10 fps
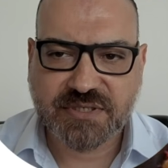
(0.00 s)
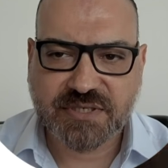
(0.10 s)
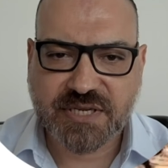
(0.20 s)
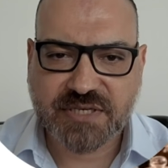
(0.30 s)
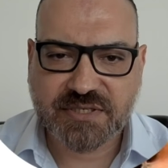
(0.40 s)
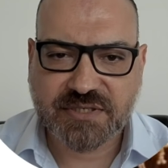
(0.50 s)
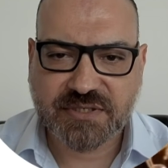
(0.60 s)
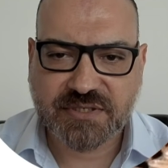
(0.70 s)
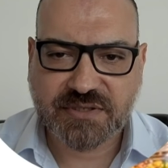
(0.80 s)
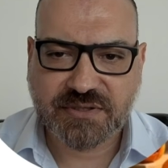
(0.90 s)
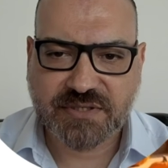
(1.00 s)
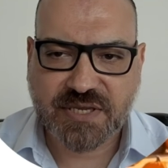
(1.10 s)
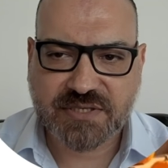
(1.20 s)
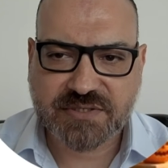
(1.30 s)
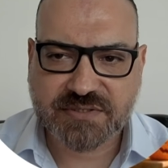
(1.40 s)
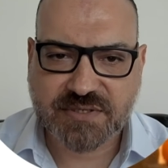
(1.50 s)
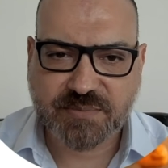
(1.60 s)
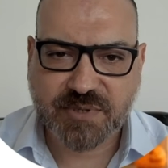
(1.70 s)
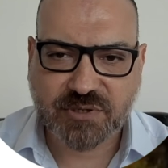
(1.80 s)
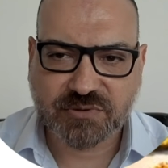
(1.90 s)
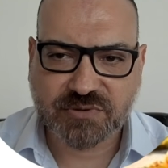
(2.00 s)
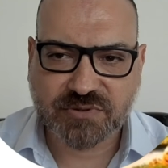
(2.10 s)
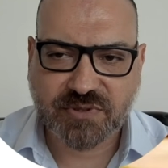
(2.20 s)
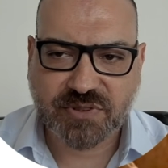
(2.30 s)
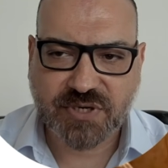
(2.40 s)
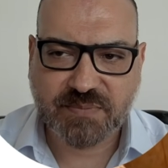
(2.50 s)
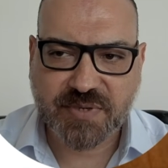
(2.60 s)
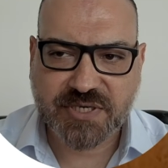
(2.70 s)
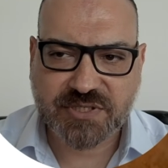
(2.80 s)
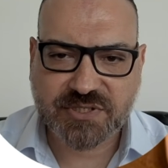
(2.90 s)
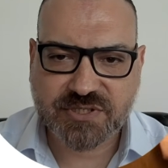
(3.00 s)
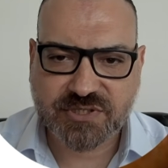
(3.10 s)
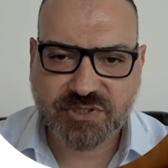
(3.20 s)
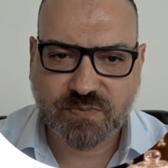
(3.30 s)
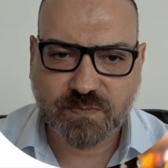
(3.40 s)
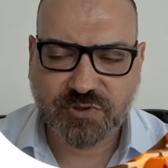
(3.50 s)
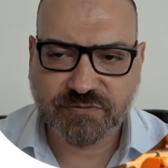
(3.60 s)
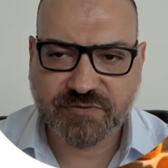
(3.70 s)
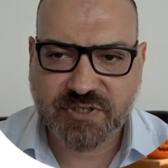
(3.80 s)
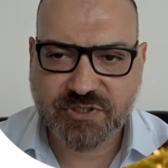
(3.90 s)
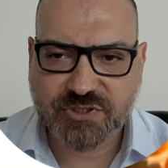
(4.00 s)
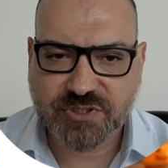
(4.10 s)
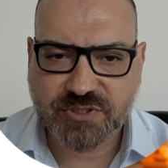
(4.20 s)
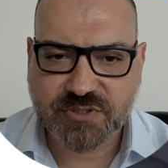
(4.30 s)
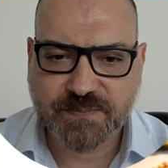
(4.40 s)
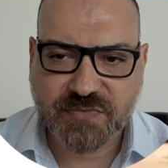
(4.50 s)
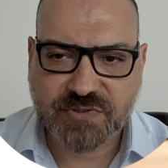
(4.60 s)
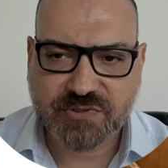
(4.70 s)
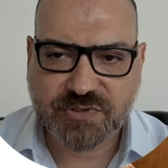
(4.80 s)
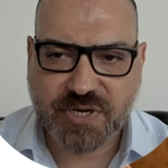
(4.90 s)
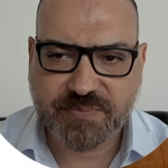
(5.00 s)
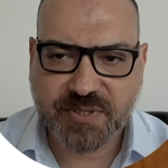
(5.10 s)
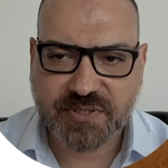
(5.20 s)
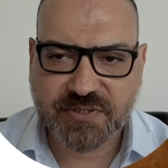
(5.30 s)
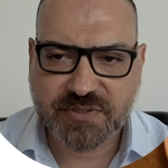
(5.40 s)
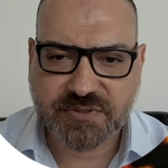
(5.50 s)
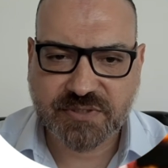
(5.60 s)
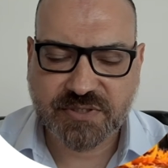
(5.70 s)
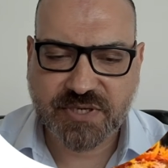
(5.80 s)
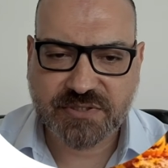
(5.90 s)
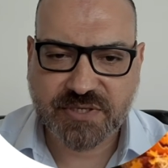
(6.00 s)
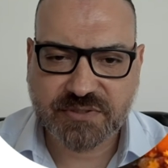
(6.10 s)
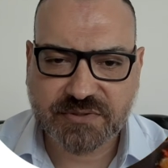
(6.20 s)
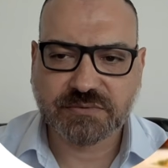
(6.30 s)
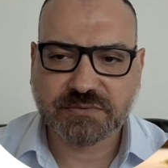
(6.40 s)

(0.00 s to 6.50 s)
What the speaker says: And again, it takes about 3 minutes to finish scraping the data.